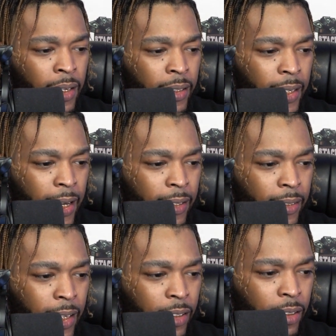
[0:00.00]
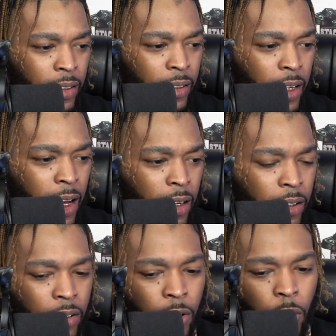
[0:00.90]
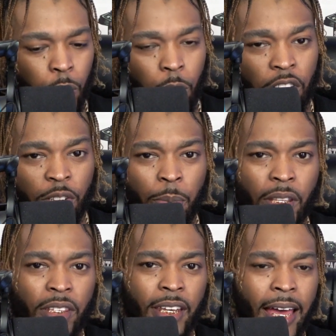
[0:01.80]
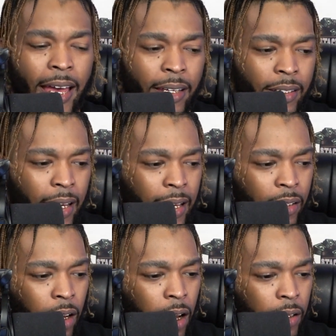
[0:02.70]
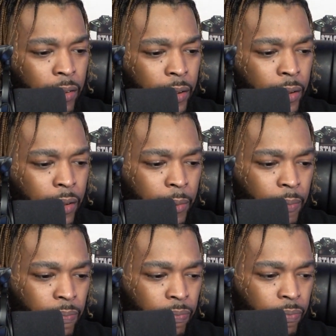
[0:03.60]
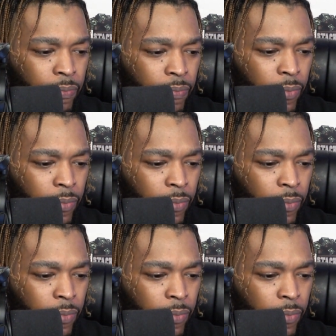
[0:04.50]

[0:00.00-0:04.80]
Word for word: says that she does not condone Will Smith's acts at the Oscars. What?